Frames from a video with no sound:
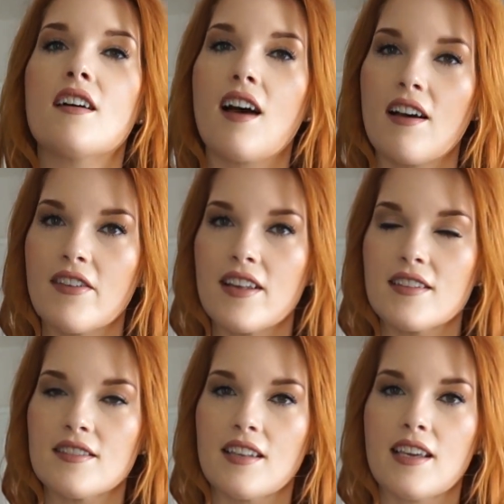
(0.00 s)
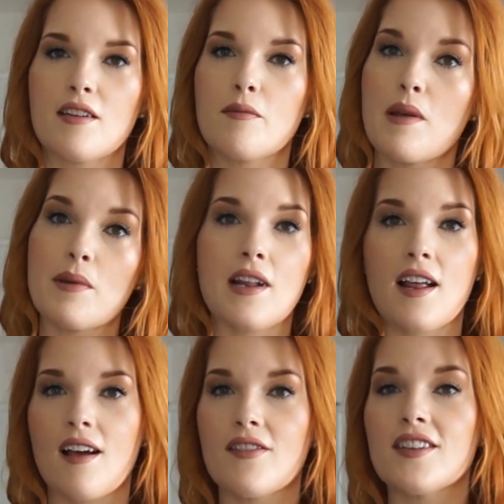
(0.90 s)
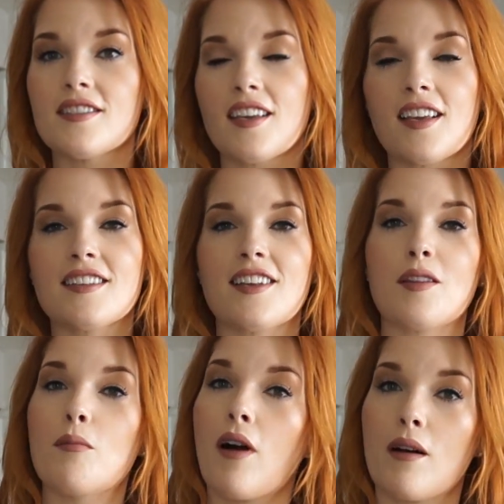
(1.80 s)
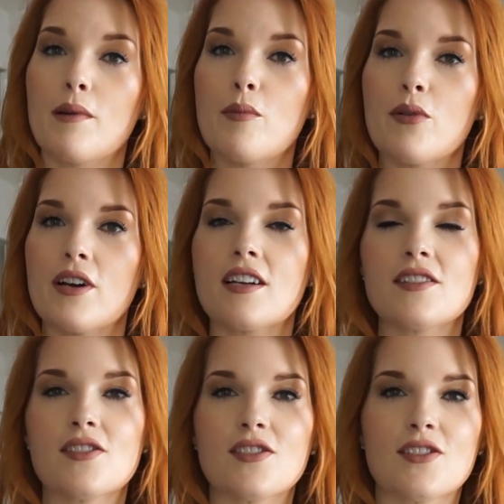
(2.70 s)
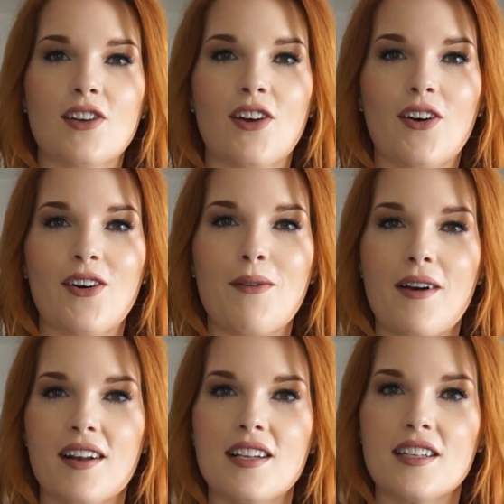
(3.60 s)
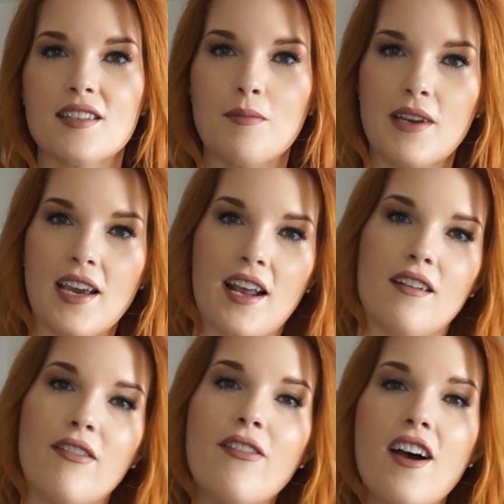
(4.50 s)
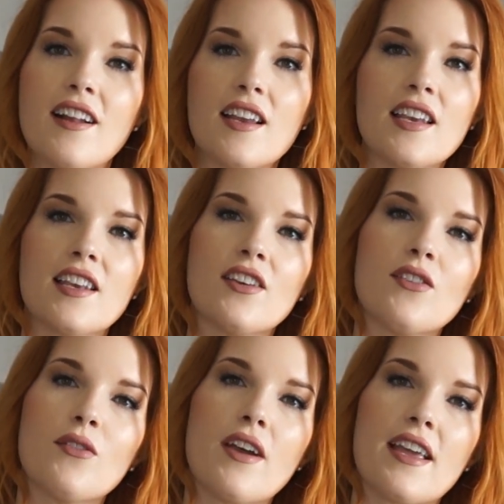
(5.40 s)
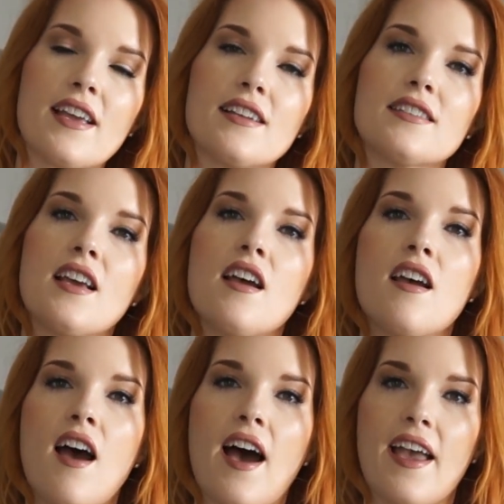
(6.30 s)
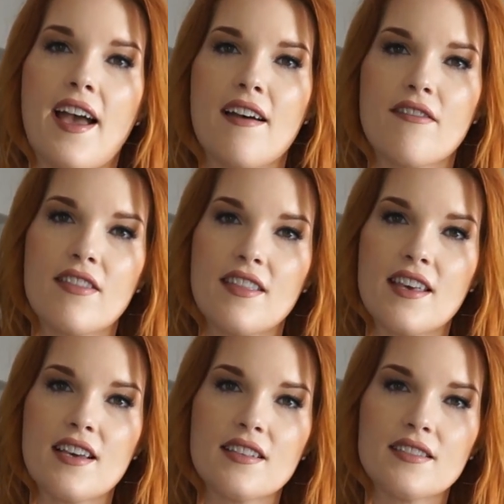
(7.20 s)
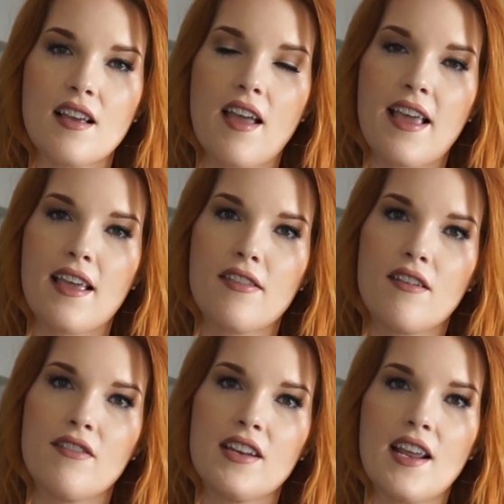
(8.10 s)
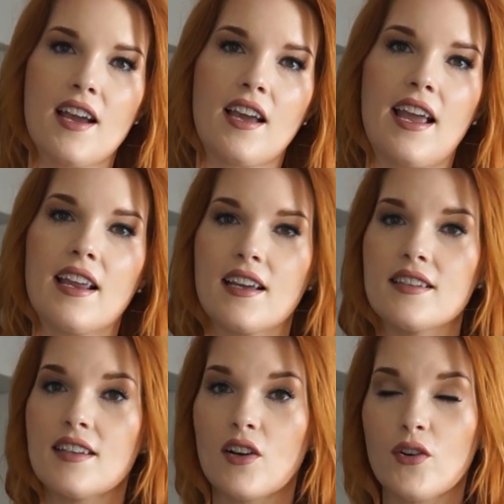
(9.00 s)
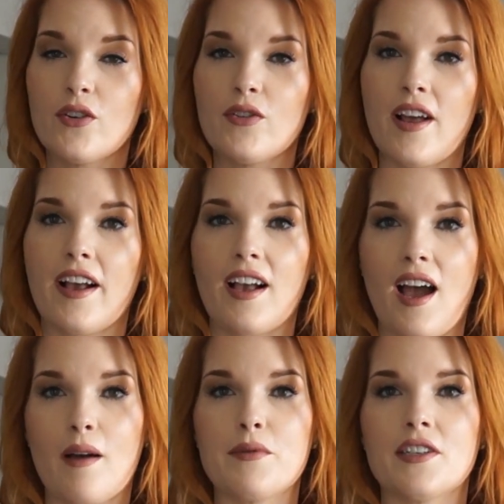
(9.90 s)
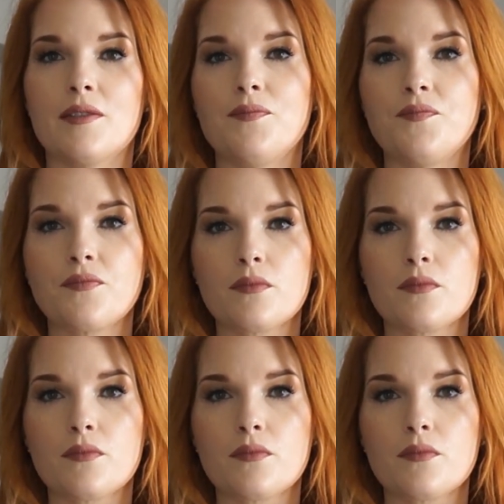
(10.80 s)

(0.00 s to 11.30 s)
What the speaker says: Obviously, or maybe not obviously, it's in the Barbie print, so I wanted it to be kind of fun and cute. And I have this, the v-neck and a crew neck option.